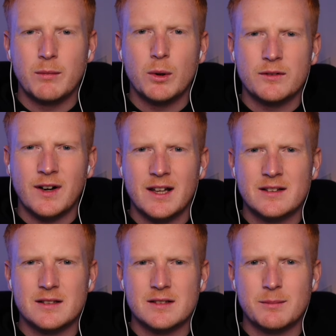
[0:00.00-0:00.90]
were you
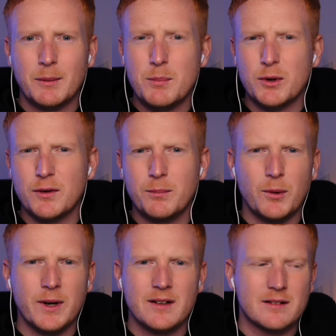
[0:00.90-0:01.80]
motivated to, to maybe
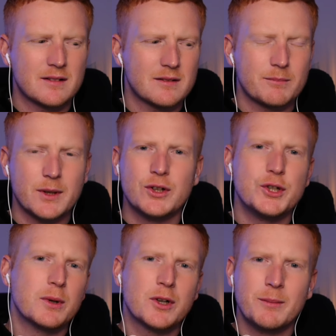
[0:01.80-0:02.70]
prove a point
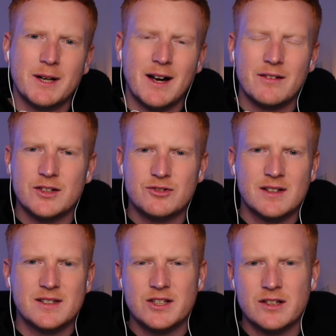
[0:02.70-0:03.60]
because you were coming out
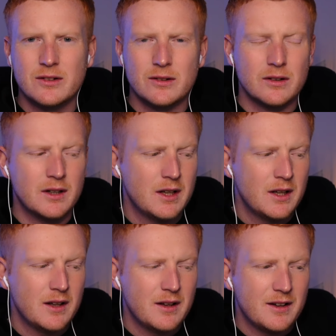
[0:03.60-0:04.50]
of this transition? Or
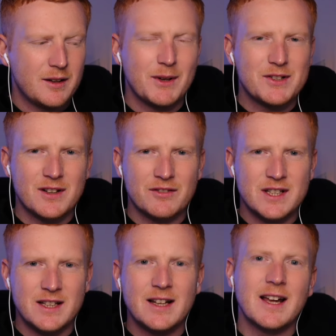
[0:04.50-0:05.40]
you
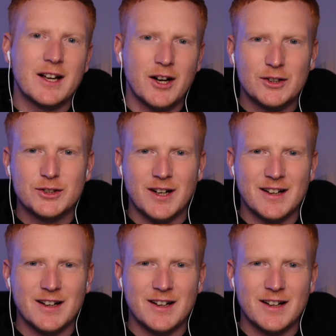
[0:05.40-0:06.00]
mentioned obviously you didn't get a